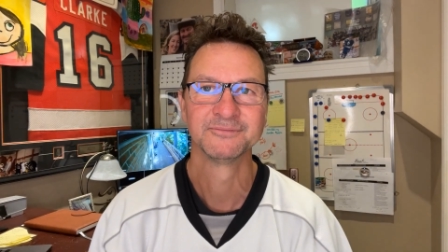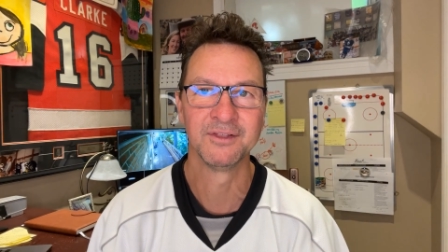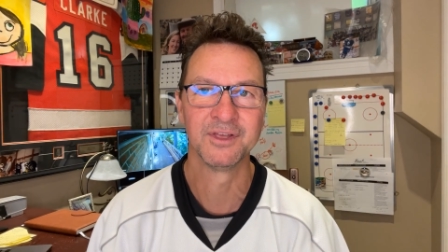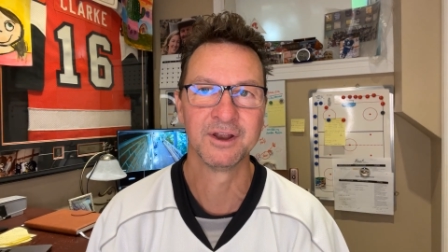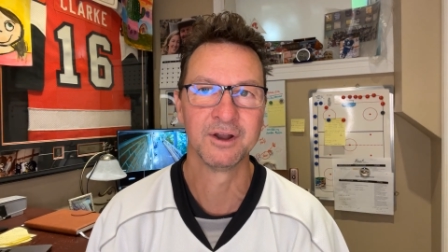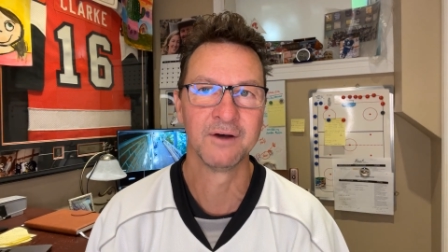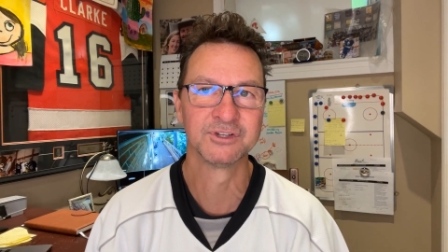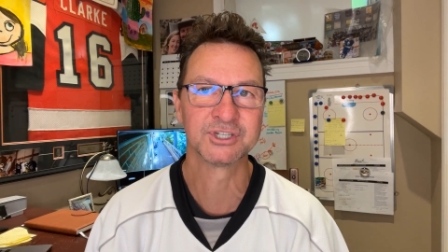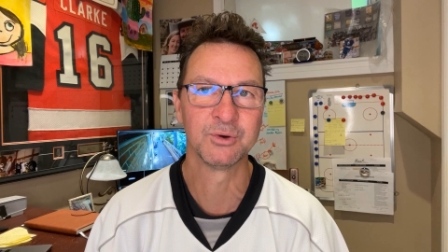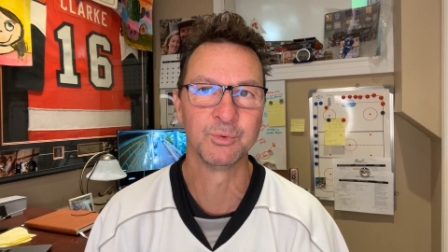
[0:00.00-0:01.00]
And then mm-hmm. all of
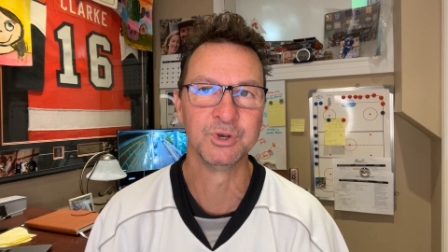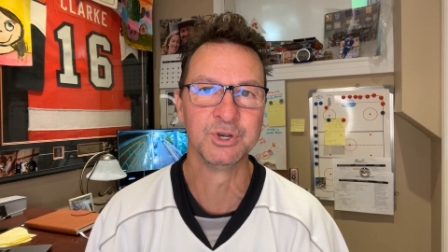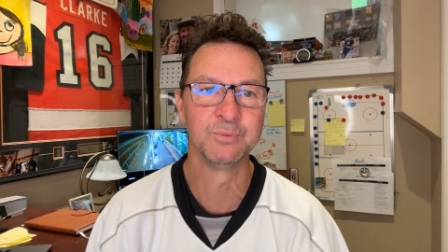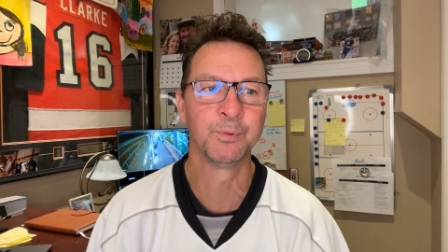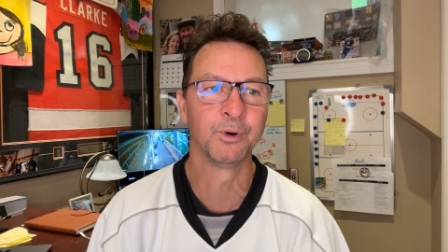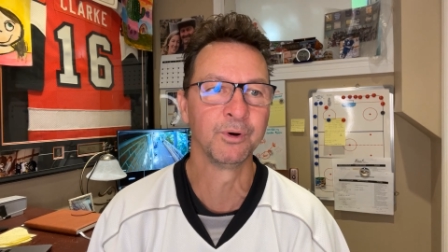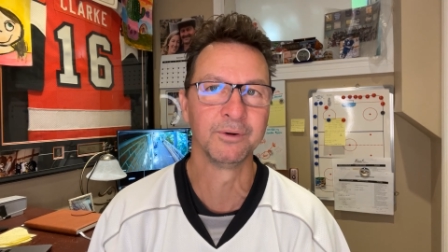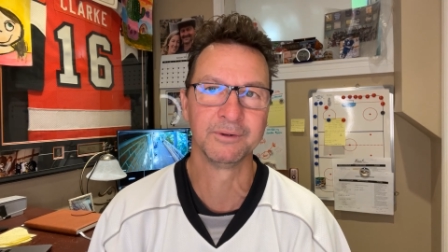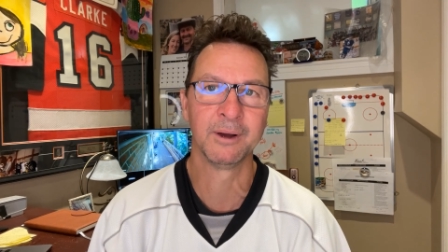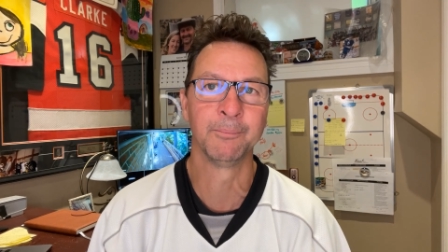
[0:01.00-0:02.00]
a sudden, when you
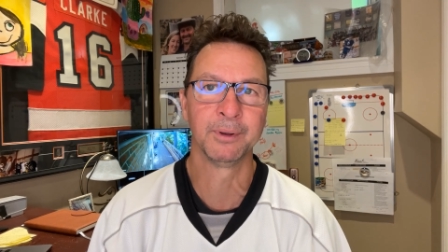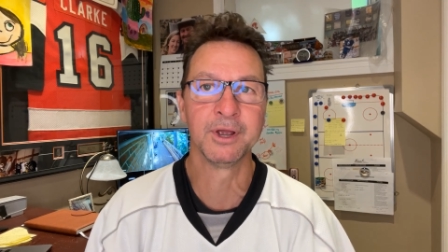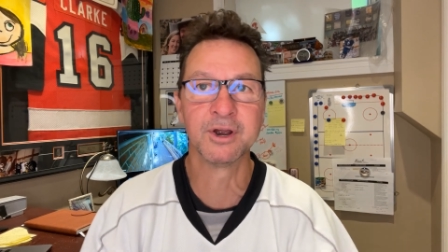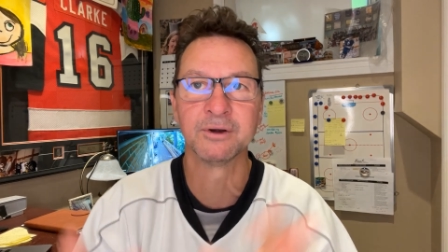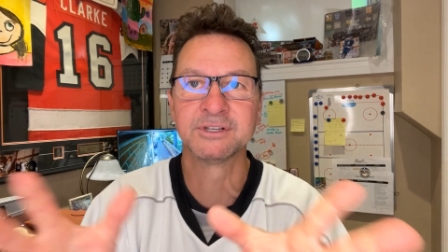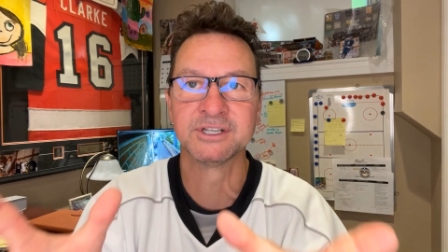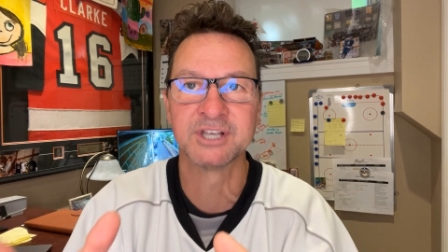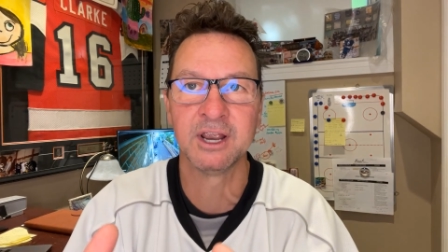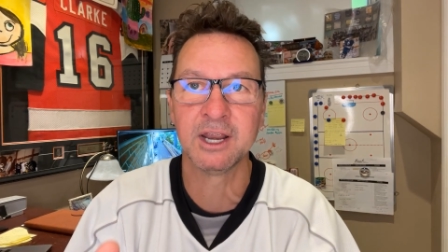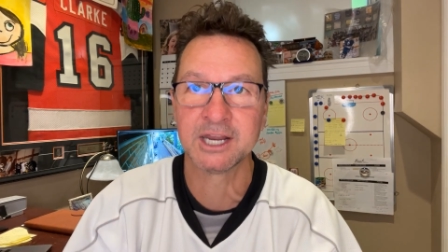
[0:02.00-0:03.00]
call a player to
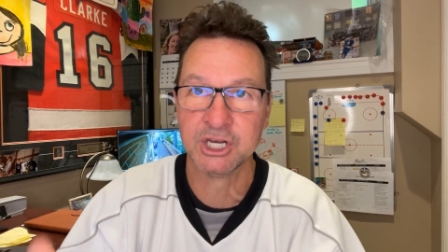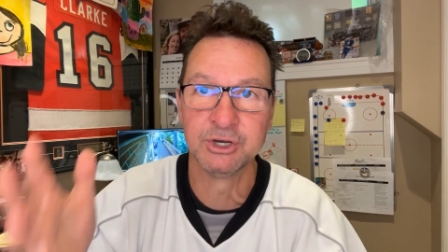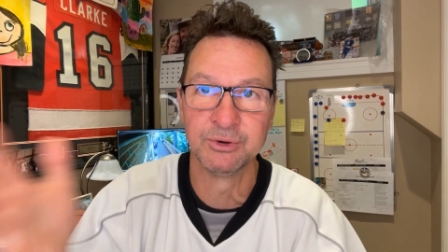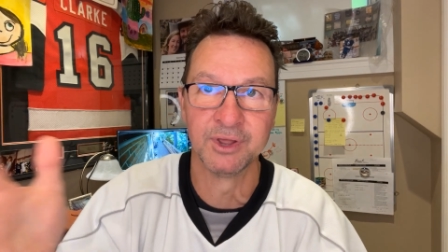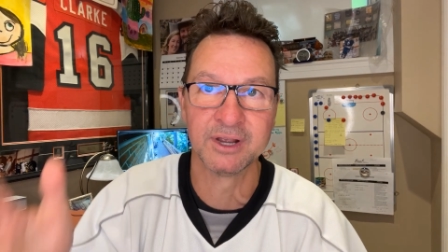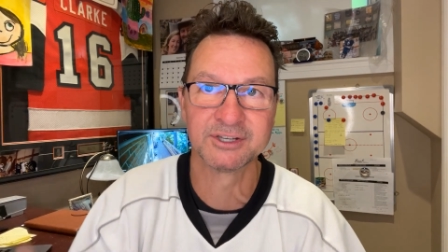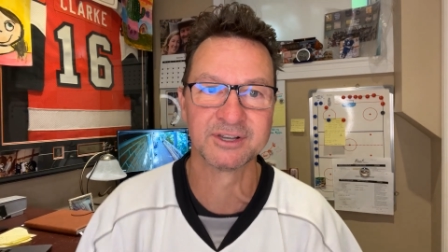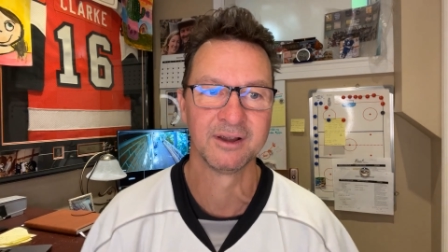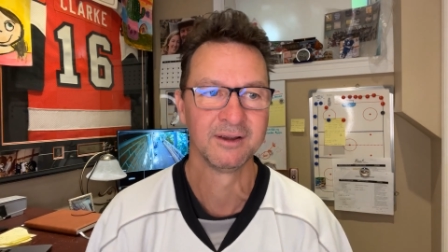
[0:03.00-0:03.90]
say, hey, can you do this?